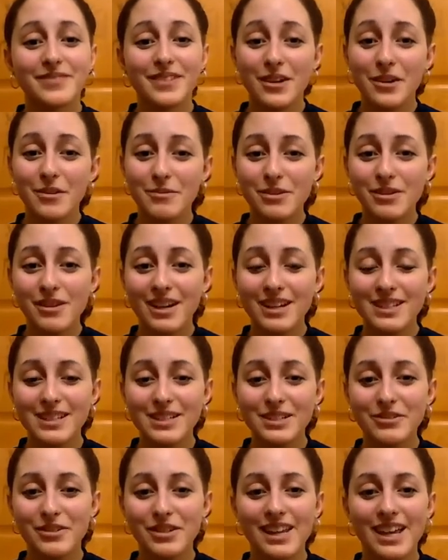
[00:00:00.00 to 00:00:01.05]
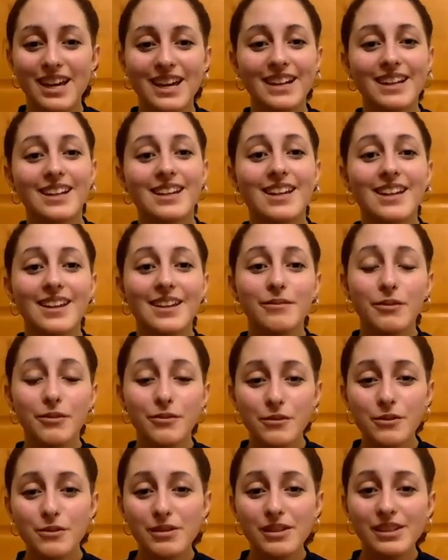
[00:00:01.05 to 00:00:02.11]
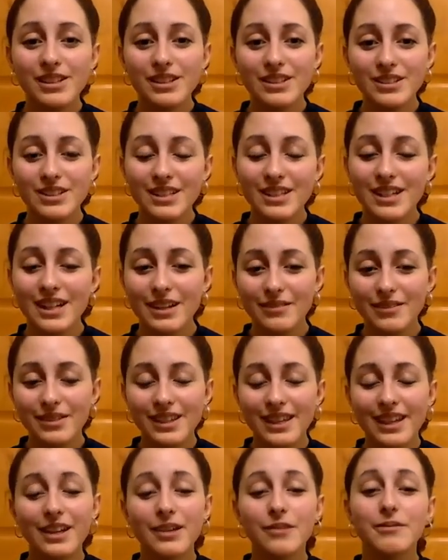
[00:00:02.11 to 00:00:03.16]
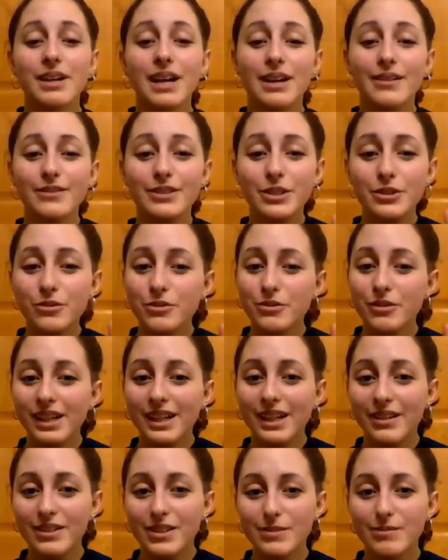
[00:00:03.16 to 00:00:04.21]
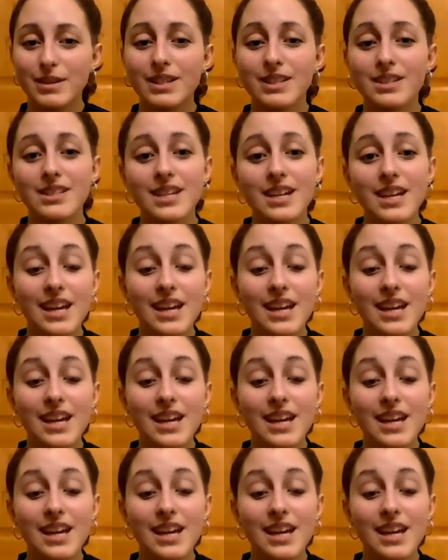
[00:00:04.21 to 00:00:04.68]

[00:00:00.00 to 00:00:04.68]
hope you guys enjoy that. Before we launch into everything, we have two quick announcements.